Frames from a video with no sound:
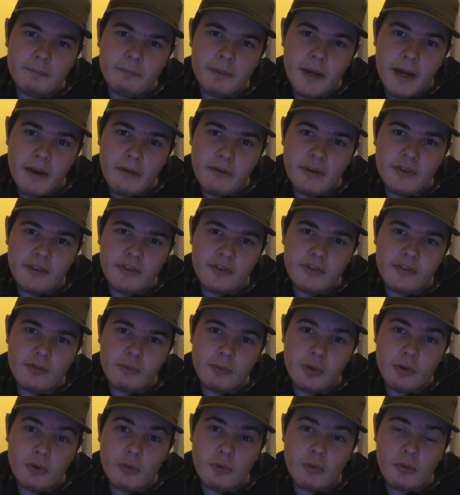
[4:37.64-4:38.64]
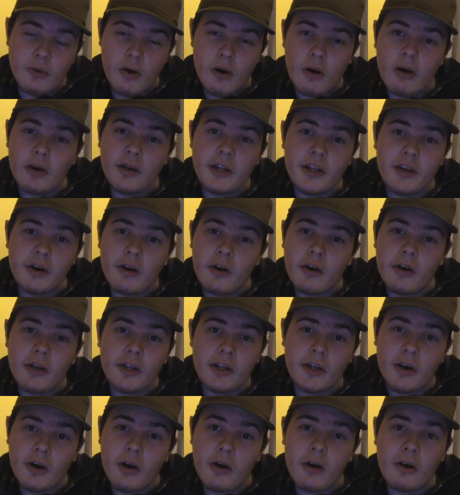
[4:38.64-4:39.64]
Parents will go on and on
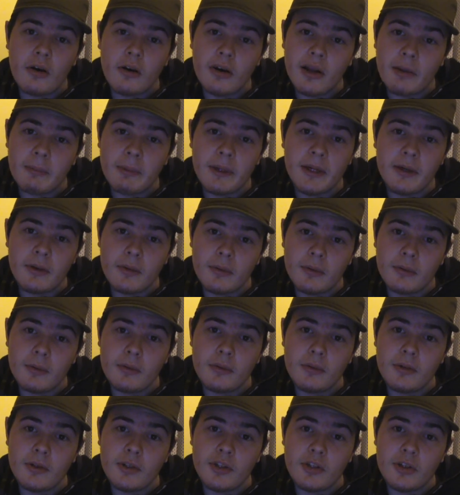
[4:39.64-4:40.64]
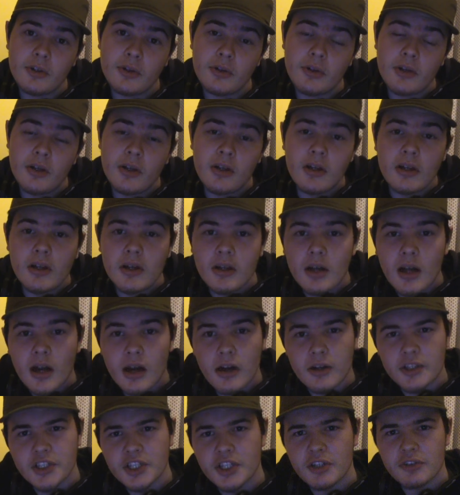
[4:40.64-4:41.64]
and on about,
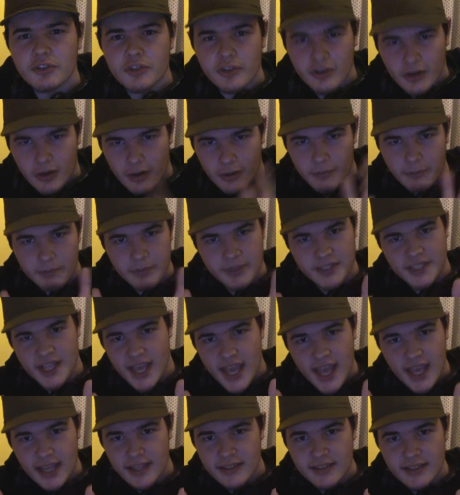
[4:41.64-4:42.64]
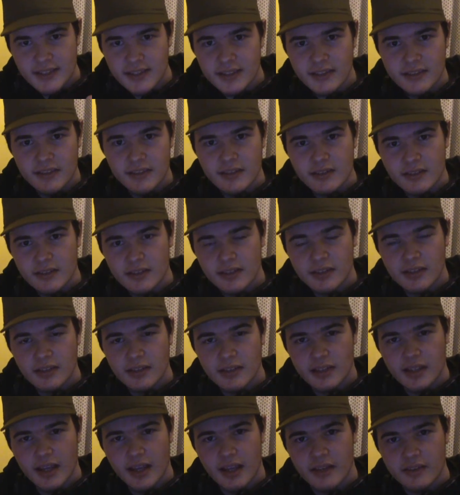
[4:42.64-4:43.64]
our children aren't protected
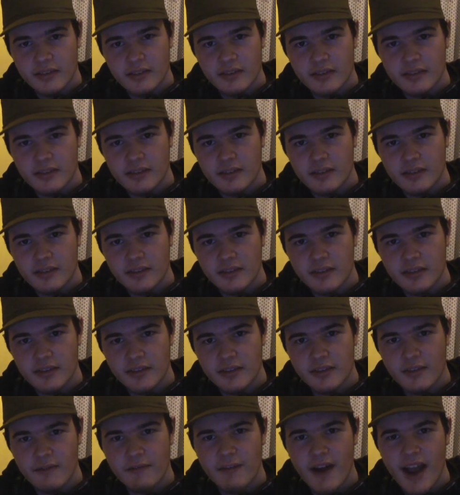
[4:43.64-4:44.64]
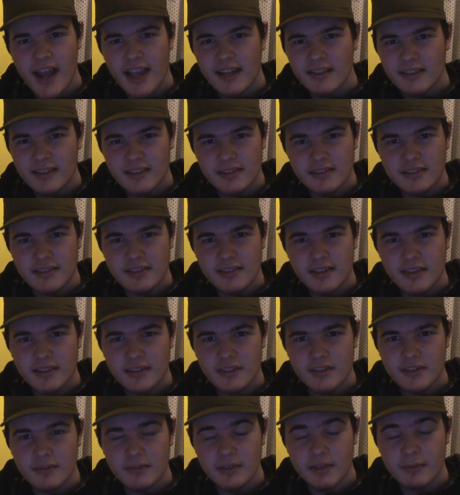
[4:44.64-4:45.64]
against the violence in
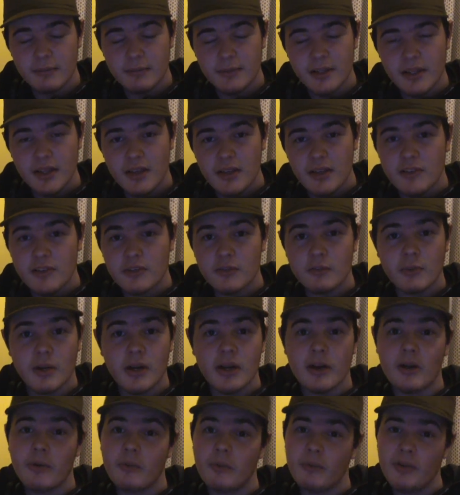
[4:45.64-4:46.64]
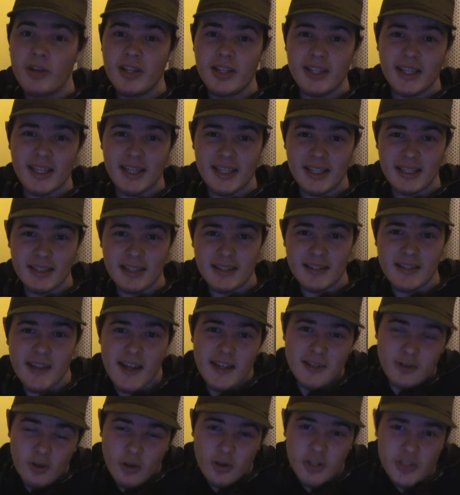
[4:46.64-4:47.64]
these things. Where really the
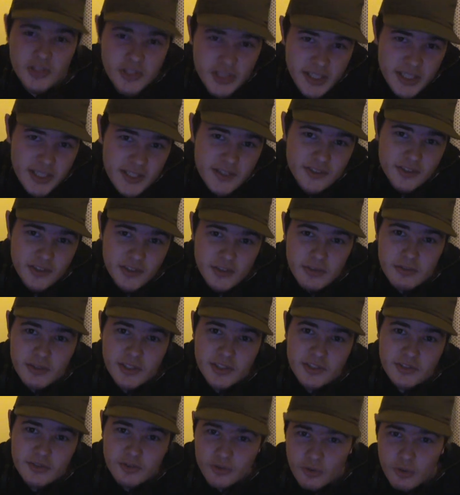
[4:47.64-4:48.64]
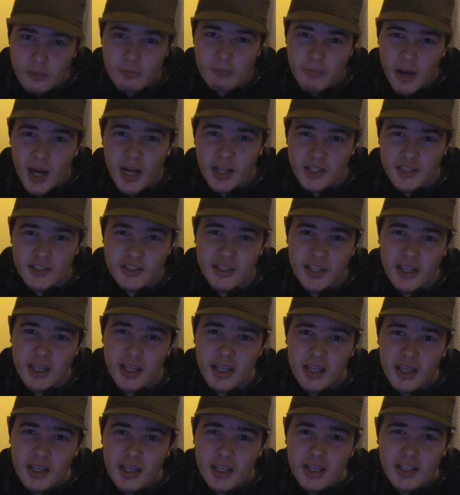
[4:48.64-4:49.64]
technology is increased so much
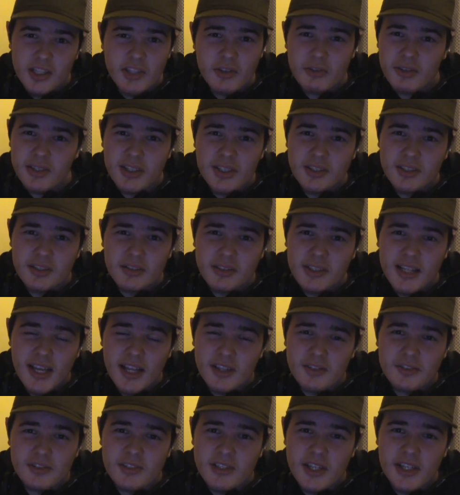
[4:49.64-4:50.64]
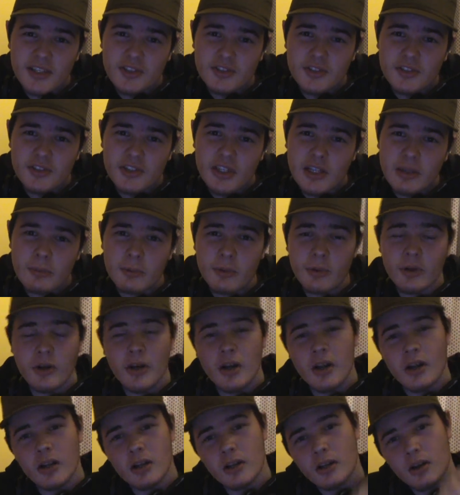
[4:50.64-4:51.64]
that you really can't use that excuse anymore.
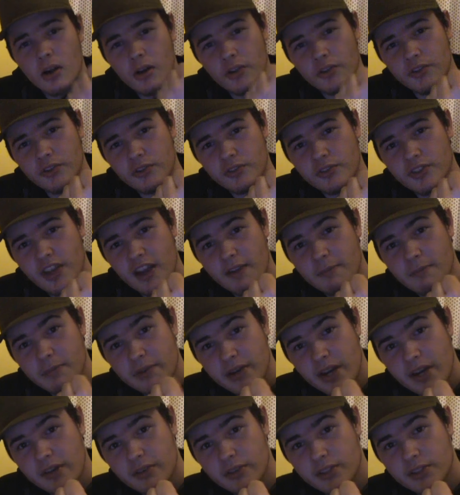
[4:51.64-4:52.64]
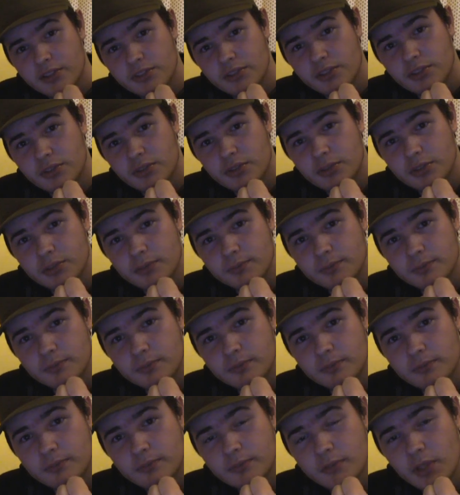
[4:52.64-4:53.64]
Consoles have parental control
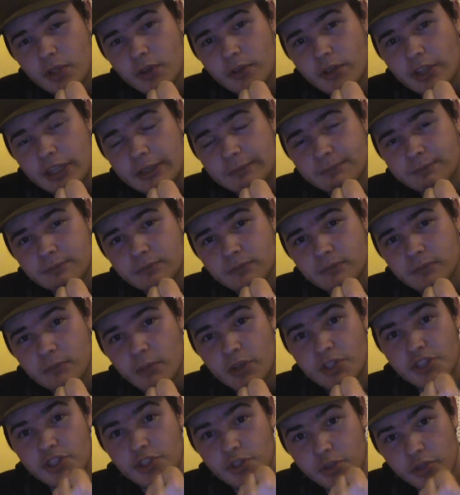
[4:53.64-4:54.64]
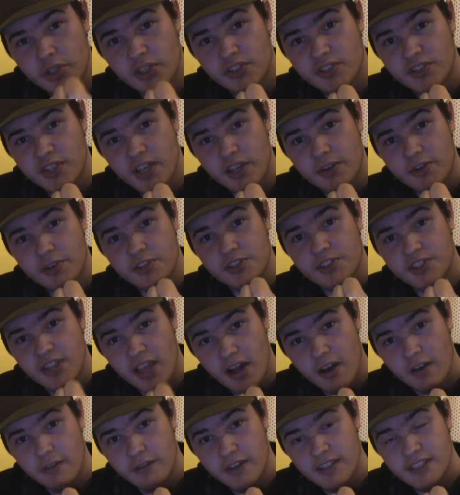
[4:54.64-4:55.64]
on them, which you can set
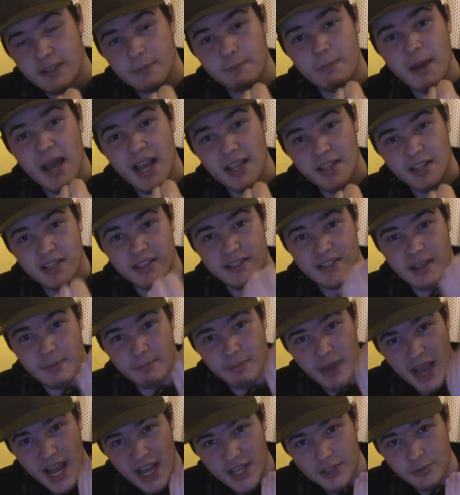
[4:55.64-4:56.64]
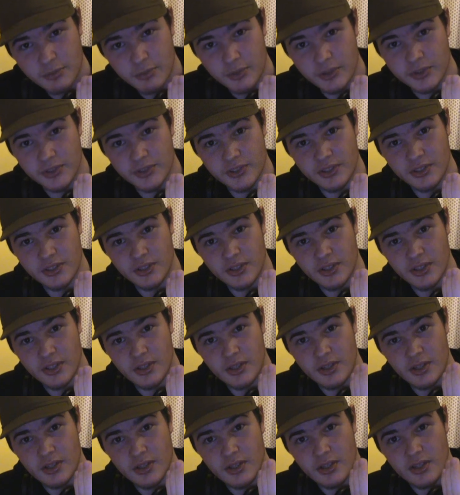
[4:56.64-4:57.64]
yourself as you can set passwords.
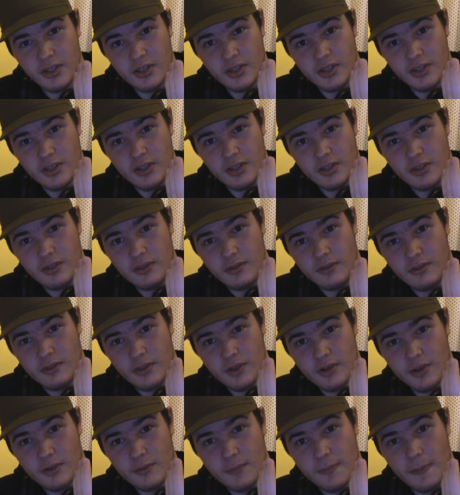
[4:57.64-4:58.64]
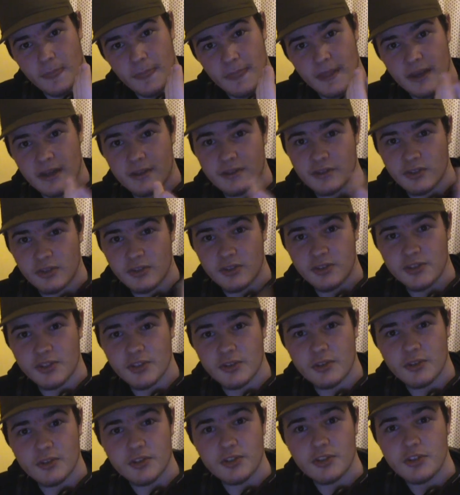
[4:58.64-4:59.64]
you know? And as long as
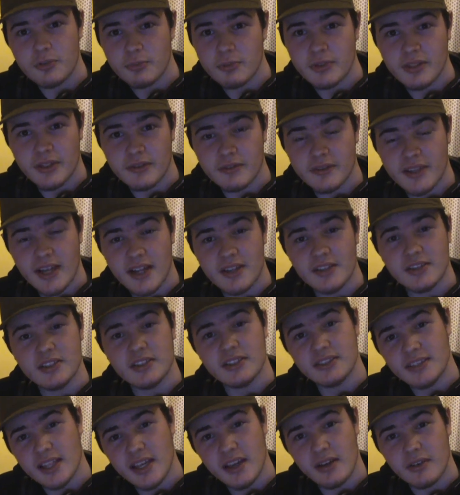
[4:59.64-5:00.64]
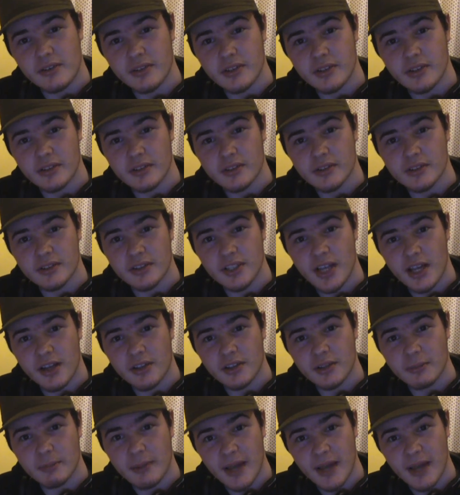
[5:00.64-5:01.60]
you're not stupid enough to actually tell your child the